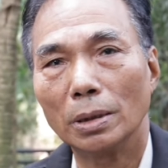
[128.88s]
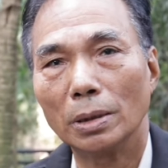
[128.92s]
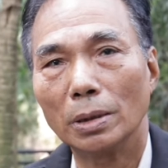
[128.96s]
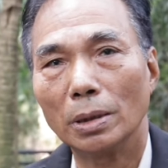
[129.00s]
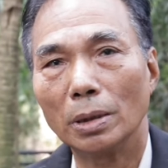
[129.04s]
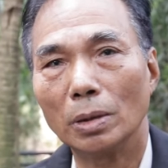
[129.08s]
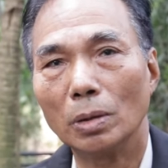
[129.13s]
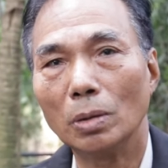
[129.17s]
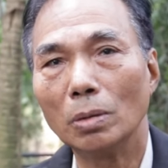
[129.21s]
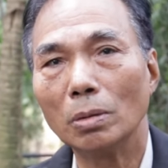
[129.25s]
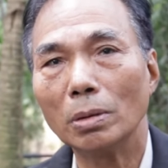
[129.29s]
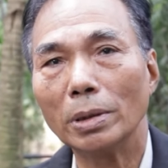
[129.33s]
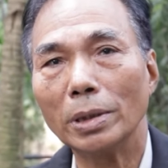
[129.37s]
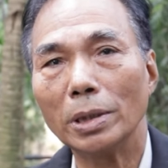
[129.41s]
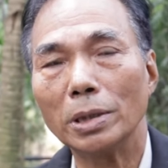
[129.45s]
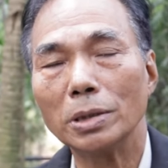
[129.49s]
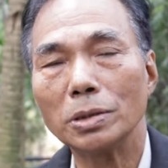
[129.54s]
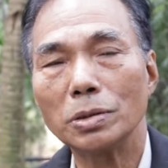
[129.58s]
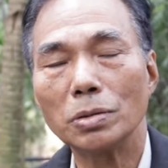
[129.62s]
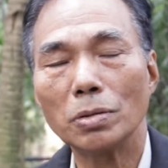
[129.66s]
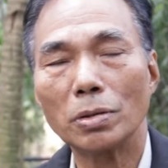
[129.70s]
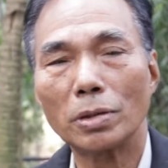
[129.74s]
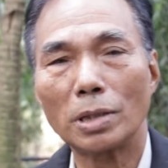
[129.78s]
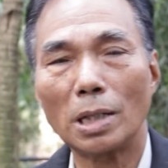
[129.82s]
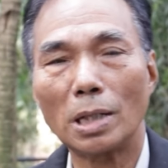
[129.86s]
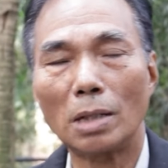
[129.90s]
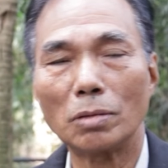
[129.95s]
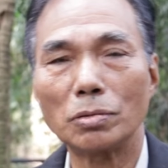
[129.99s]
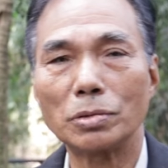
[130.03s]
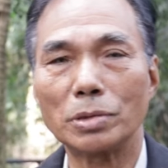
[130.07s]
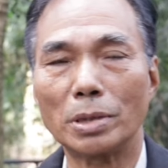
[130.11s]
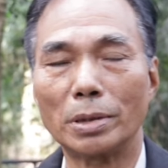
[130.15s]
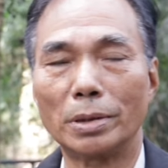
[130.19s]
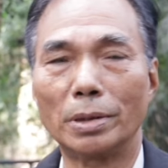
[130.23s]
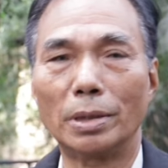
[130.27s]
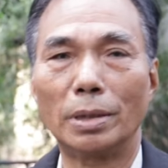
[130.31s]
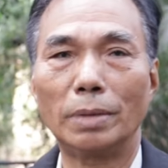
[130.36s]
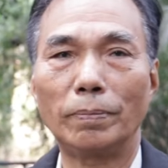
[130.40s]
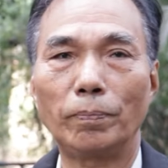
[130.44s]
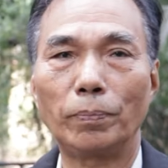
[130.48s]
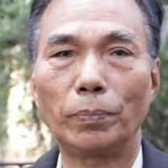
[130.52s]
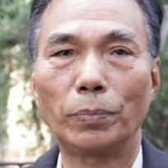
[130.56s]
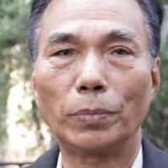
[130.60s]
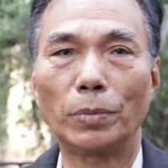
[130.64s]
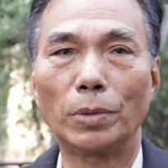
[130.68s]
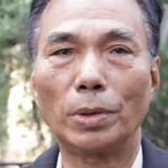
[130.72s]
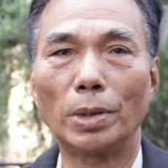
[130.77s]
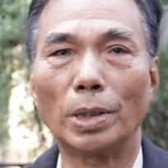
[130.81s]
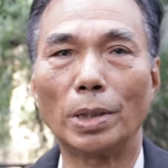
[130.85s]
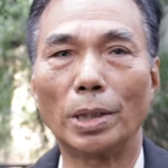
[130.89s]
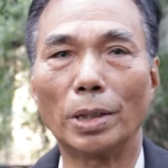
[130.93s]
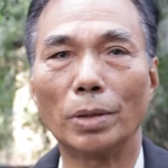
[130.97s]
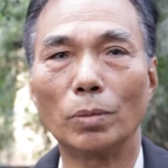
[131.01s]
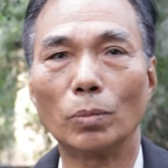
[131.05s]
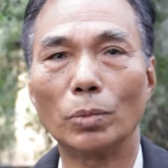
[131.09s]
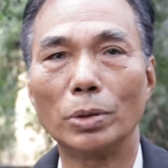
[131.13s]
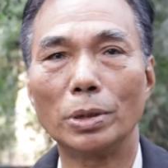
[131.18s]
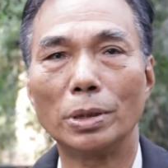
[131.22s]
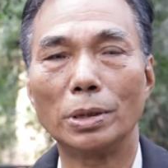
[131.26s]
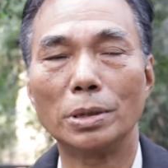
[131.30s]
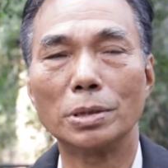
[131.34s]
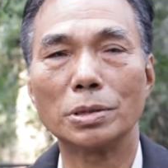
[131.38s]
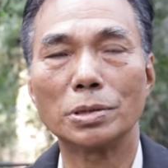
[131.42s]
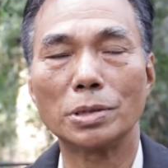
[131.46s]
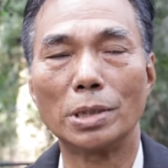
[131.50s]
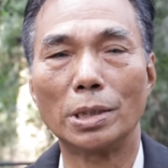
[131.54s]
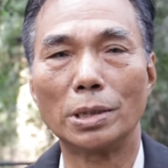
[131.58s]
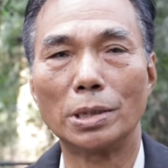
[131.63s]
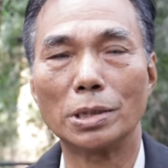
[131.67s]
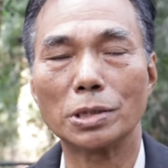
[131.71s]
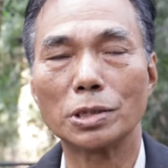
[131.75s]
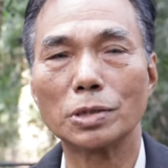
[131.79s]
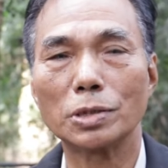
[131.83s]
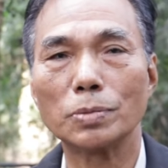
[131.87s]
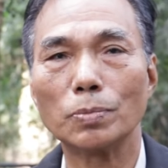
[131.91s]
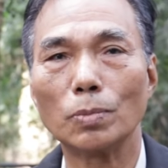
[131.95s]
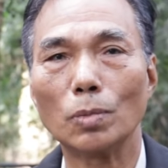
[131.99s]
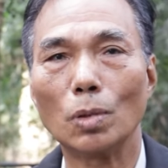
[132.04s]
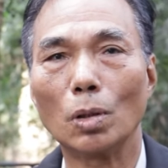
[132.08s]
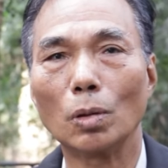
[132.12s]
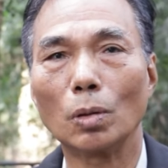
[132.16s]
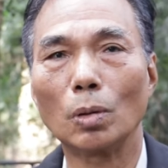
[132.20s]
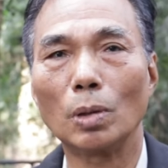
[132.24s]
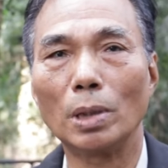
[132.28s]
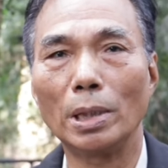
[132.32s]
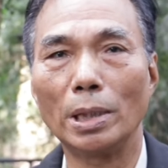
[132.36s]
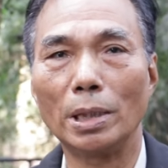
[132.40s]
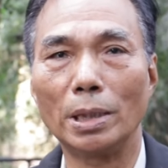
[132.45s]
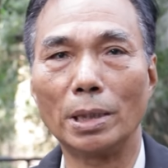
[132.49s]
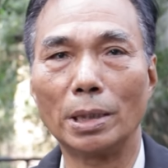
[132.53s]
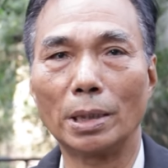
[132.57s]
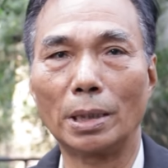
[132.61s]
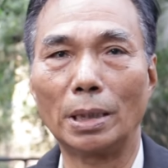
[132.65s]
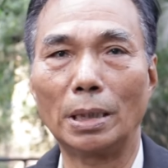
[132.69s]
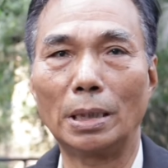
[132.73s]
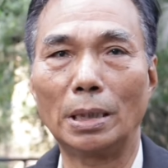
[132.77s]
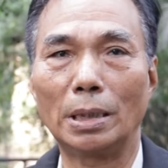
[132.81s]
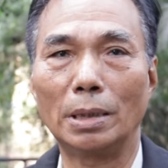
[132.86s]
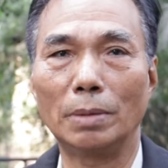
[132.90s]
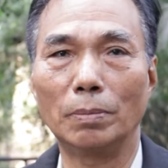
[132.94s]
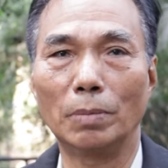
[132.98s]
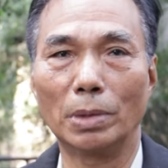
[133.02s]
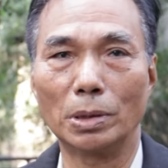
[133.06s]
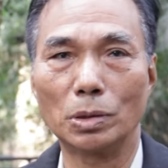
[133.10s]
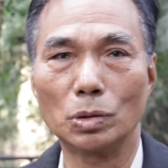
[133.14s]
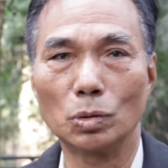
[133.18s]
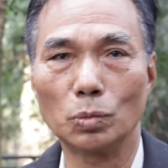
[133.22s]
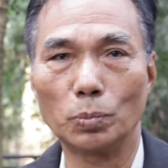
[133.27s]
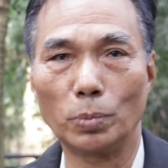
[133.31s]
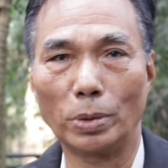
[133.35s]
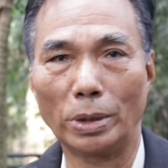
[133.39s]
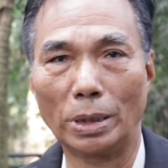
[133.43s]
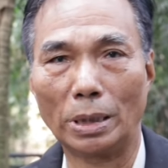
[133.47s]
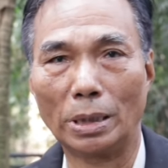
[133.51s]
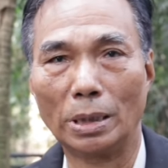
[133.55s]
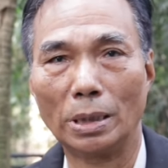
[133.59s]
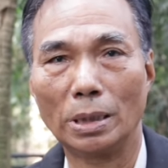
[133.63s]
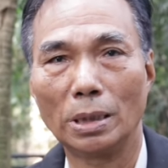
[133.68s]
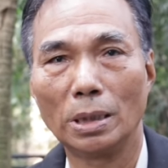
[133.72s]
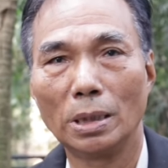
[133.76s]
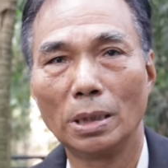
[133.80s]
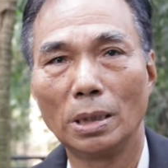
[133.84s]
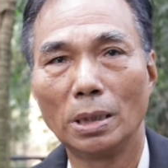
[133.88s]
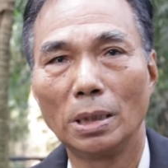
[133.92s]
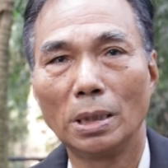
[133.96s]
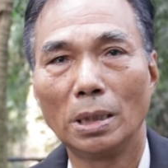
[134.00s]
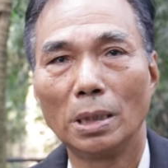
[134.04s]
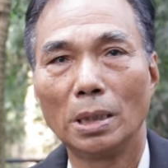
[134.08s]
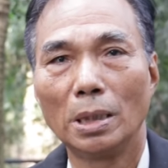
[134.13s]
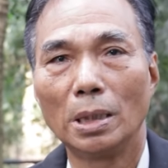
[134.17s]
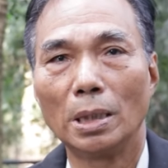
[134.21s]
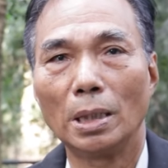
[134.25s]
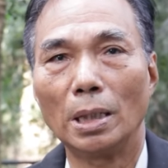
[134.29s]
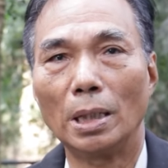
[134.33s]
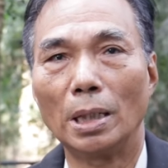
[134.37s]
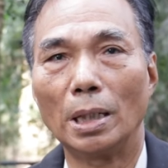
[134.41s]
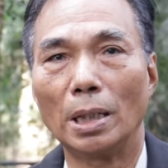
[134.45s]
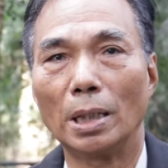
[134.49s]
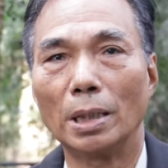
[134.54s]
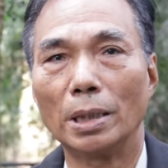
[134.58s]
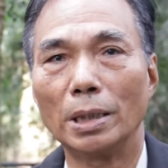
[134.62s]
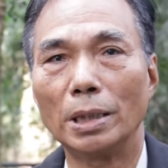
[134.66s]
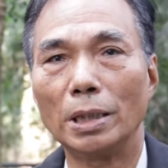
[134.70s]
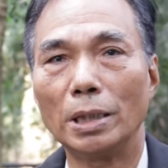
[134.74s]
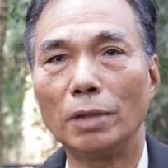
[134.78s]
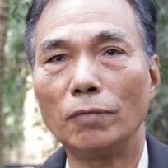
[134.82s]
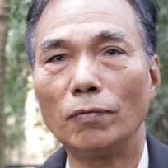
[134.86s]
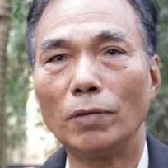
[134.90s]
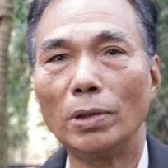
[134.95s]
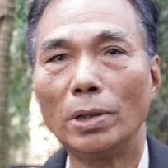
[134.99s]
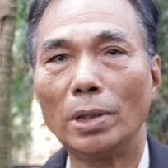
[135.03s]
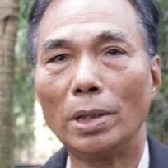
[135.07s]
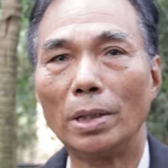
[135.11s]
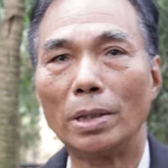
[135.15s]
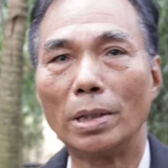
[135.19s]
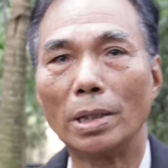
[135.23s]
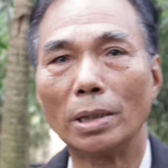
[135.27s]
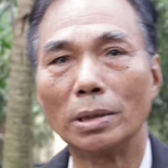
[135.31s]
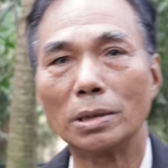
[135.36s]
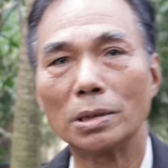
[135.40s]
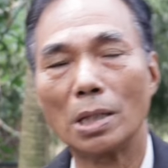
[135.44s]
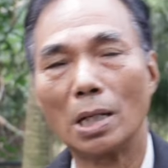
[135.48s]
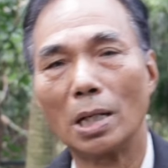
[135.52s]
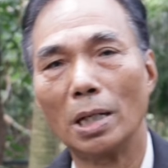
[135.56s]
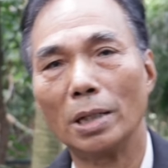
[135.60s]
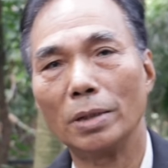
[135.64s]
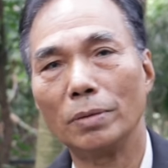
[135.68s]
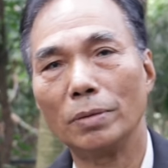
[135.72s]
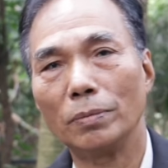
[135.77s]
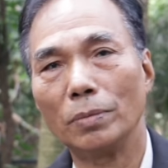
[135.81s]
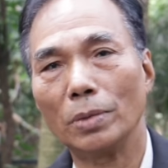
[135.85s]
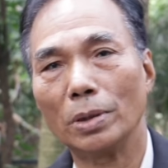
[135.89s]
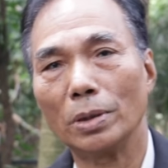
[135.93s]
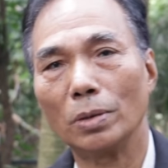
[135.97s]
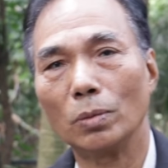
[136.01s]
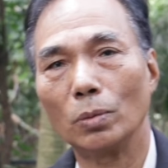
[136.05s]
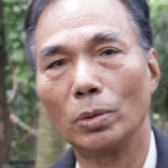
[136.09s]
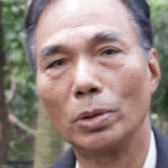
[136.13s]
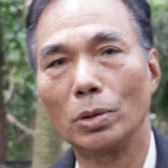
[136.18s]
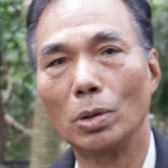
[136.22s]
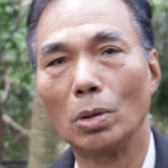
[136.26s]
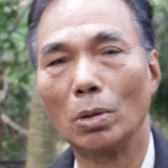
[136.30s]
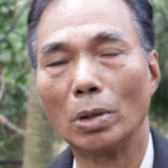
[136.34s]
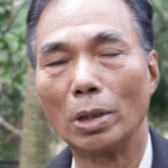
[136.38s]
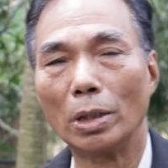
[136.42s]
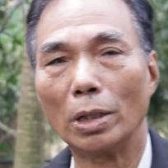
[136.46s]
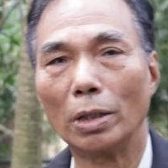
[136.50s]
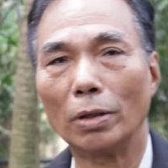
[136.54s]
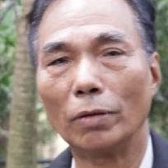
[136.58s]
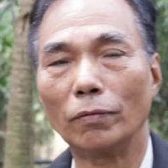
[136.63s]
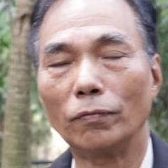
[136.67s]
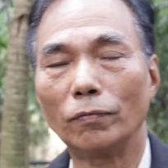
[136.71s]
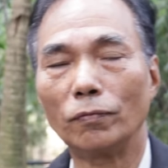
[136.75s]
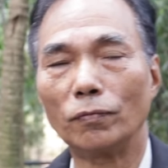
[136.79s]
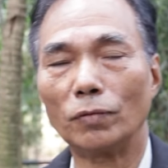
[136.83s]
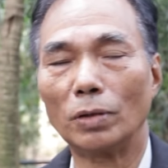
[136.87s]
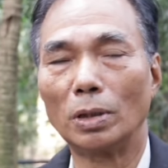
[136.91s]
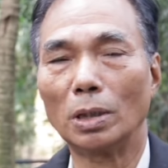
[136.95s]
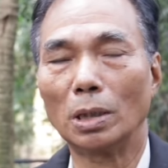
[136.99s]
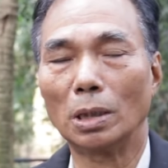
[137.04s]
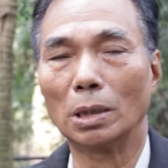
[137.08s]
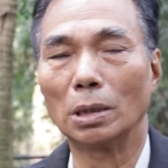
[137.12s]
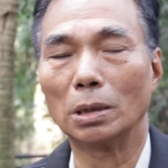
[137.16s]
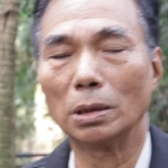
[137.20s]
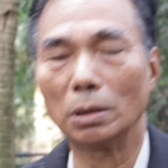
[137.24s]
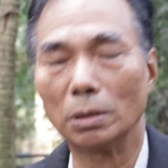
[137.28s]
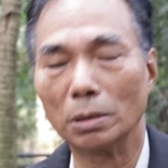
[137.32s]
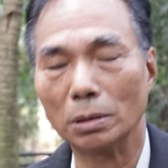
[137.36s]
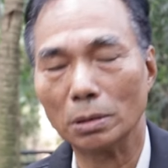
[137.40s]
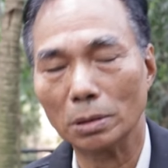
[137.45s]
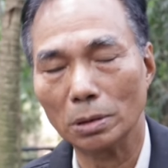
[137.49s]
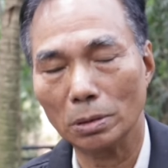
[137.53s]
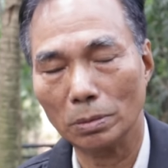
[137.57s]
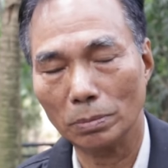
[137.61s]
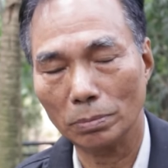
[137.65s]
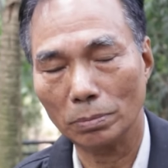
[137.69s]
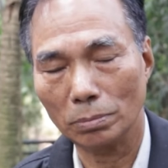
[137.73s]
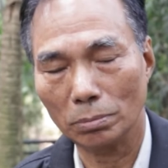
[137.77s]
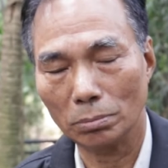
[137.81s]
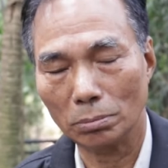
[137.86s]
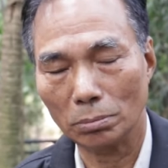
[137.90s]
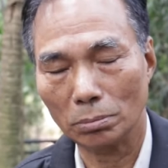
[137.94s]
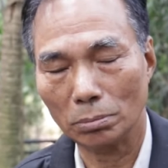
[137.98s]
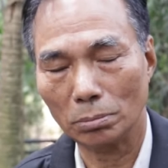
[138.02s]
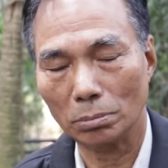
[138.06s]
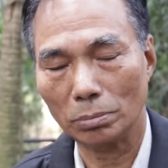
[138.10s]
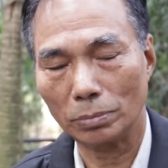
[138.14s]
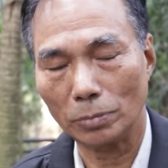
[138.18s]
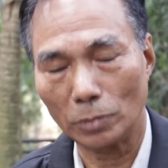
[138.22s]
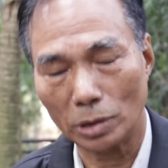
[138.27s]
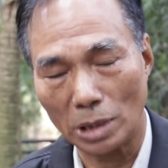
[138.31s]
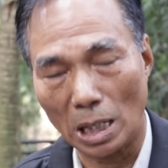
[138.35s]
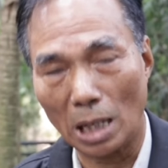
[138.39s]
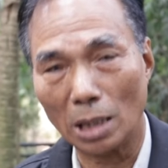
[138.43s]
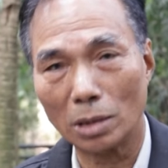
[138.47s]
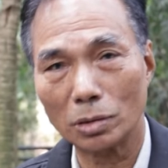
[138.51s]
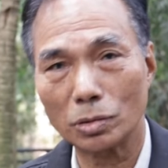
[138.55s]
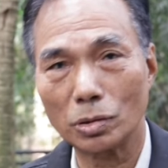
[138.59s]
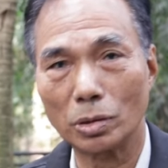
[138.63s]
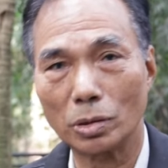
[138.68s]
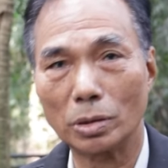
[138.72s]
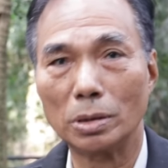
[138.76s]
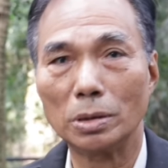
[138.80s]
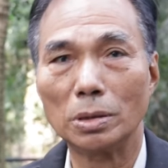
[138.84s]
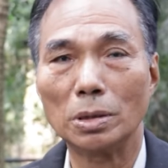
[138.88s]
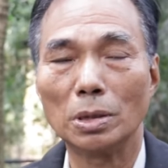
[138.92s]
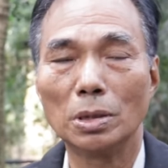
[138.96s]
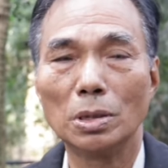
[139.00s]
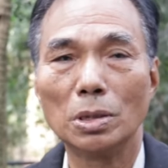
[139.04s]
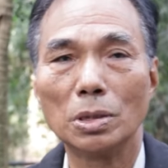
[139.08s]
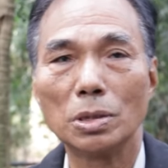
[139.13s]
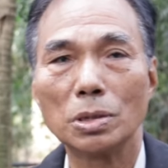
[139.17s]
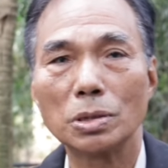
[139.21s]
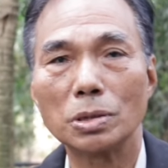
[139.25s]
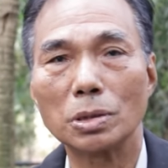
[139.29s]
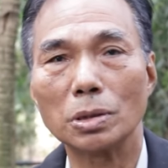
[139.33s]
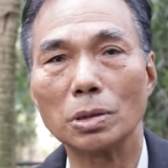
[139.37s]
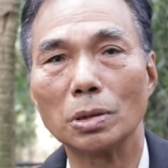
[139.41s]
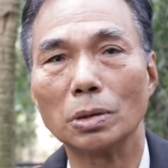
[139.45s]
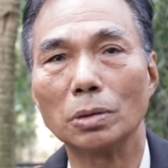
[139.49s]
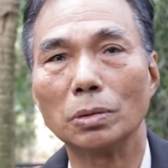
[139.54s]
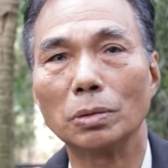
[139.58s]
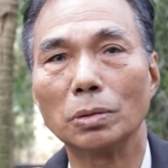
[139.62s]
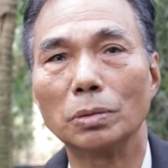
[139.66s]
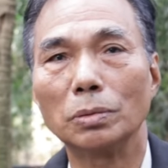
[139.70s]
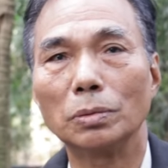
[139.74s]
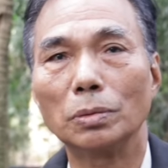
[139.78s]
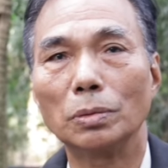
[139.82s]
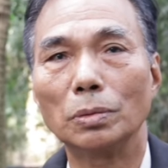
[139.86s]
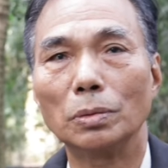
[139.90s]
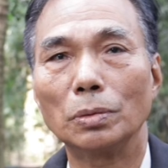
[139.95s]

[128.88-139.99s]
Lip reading: Only in 2000, then we set a small clinic in Matupi. And even at that time, and we don't have a doctor, so